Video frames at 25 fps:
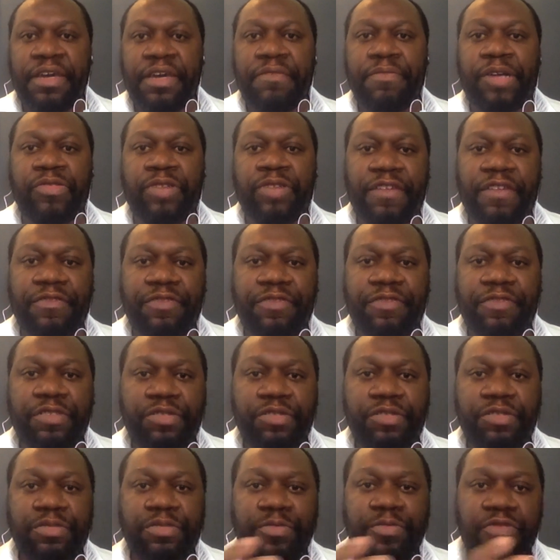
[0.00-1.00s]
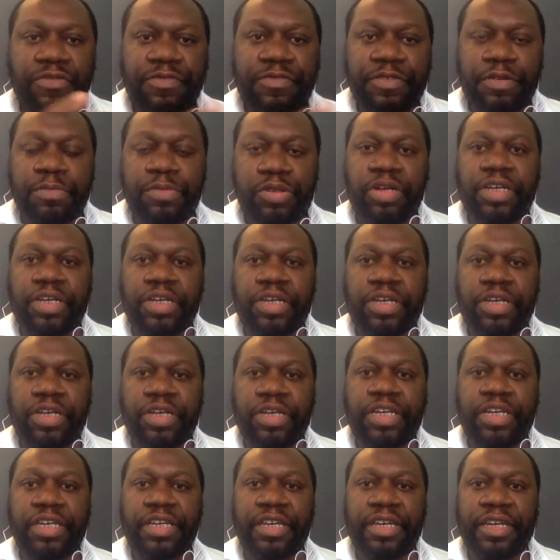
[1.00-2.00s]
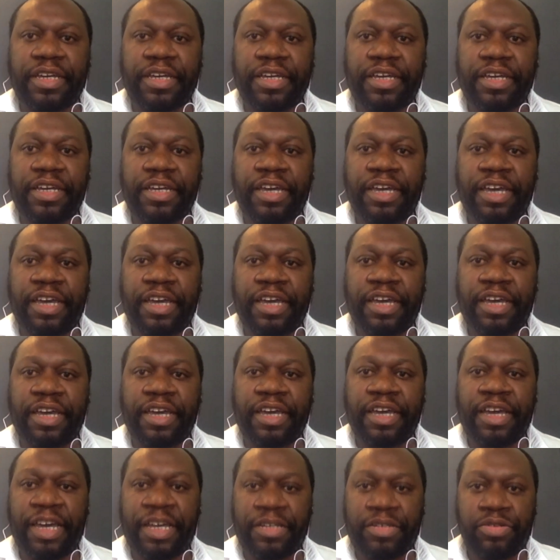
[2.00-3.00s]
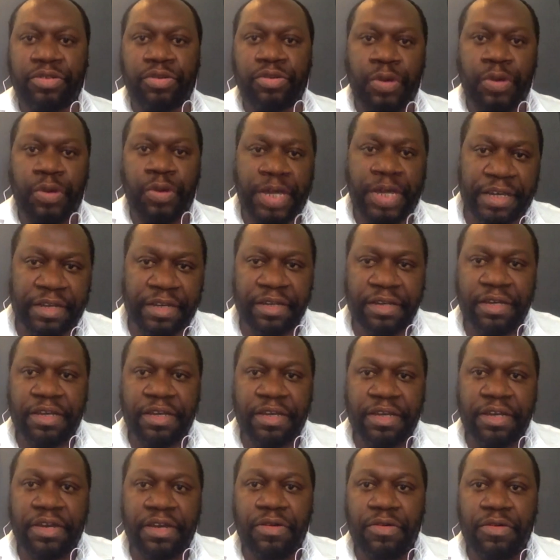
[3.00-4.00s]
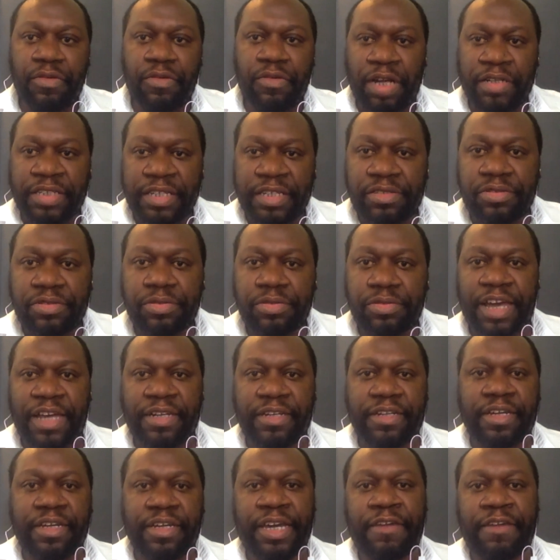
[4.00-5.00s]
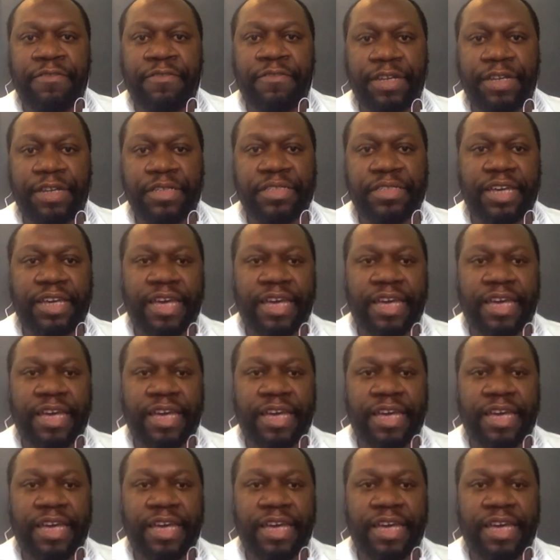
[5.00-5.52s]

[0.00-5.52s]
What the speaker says: But we have to move from talking to doing. What needs to be done?